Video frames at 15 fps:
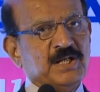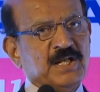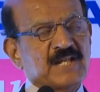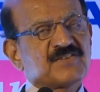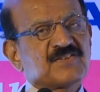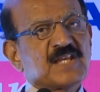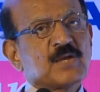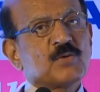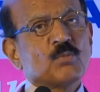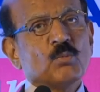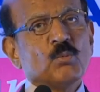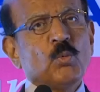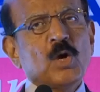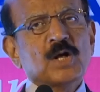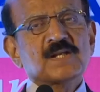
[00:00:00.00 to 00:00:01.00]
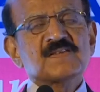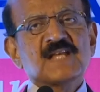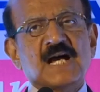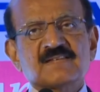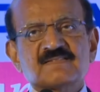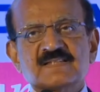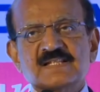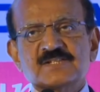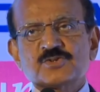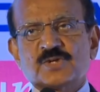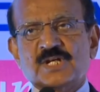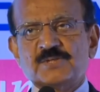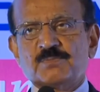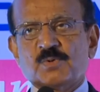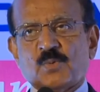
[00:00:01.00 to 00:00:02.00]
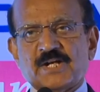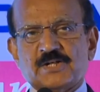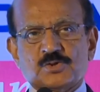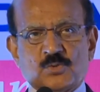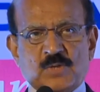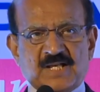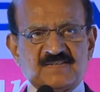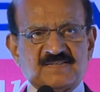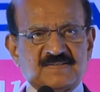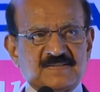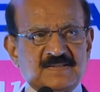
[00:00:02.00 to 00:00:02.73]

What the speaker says: and say, what is the answer that you can provide to us?